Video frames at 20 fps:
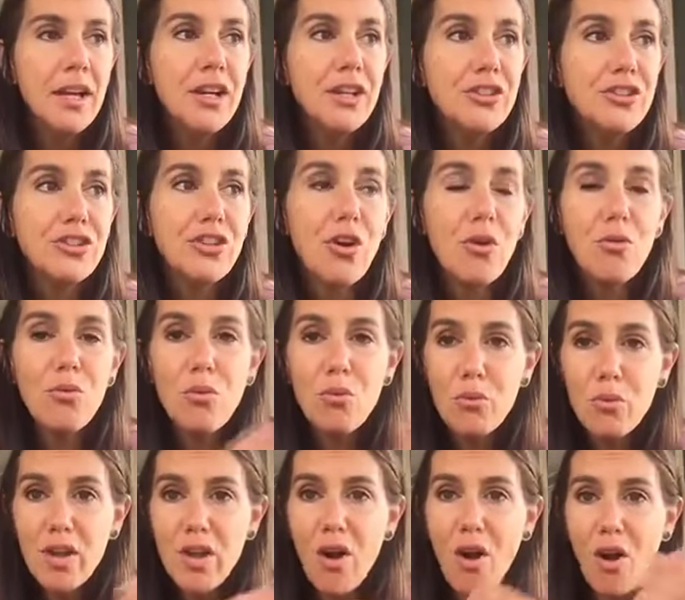So
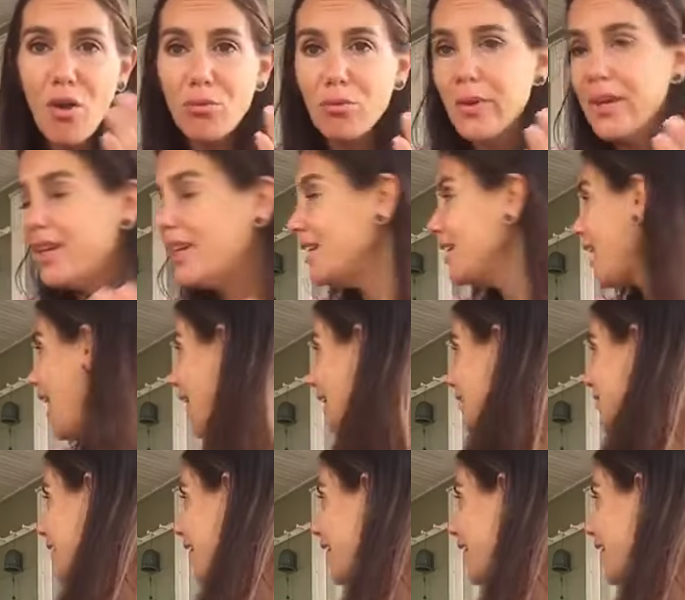we all reconnect. I